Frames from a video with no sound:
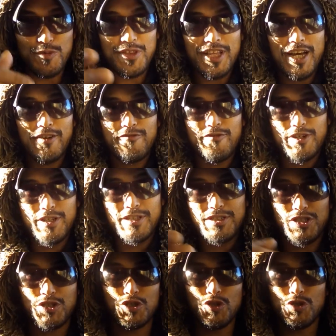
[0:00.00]
without further
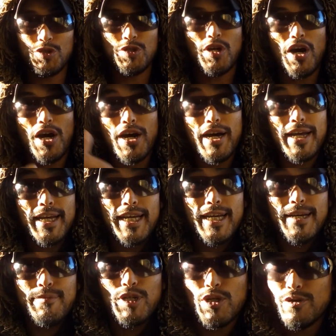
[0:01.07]
ado, I
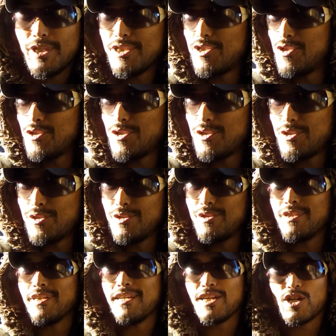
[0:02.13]
am going to
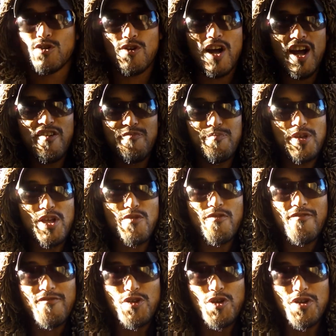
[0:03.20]
do craft beer
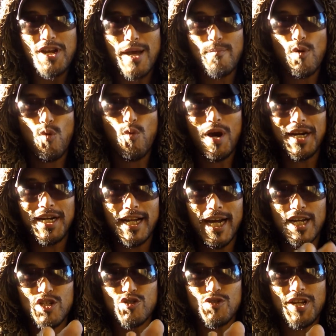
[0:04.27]
review number
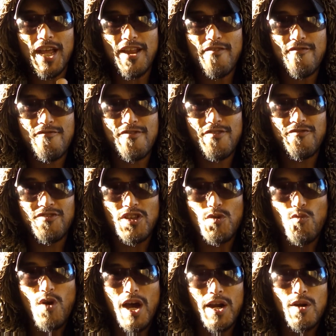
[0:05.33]

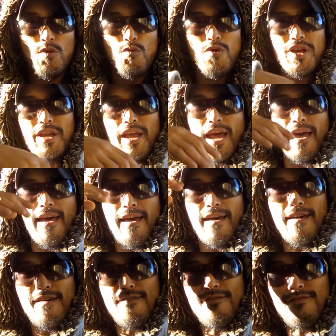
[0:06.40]
151. We
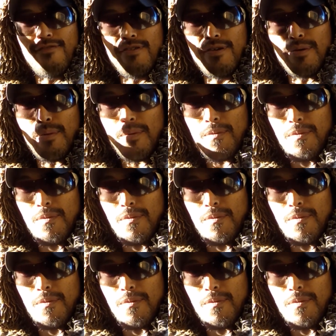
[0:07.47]
have